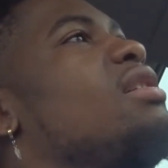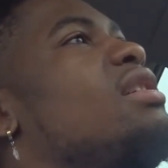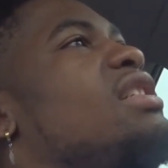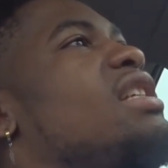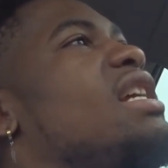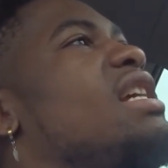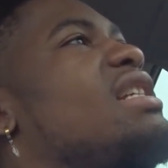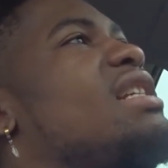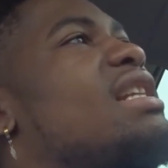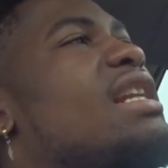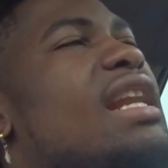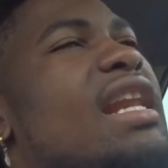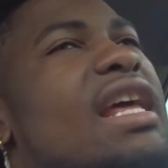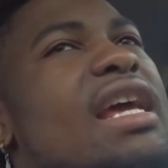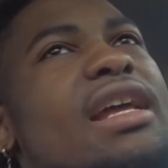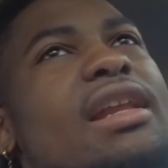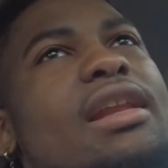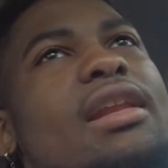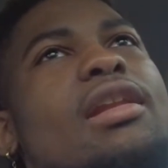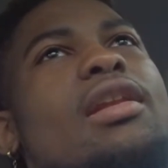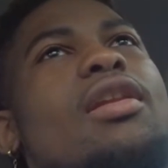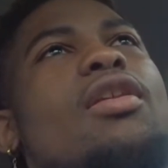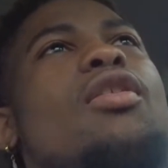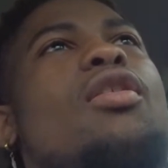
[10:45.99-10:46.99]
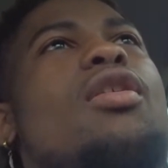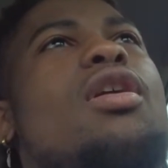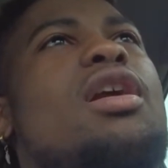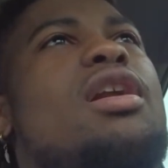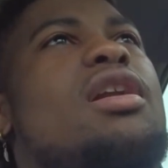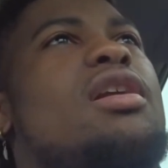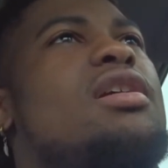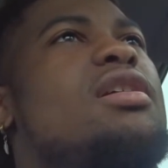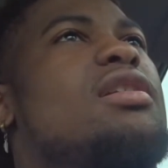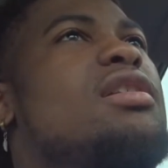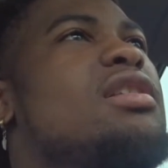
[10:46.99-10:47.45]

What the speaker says: Just to let God,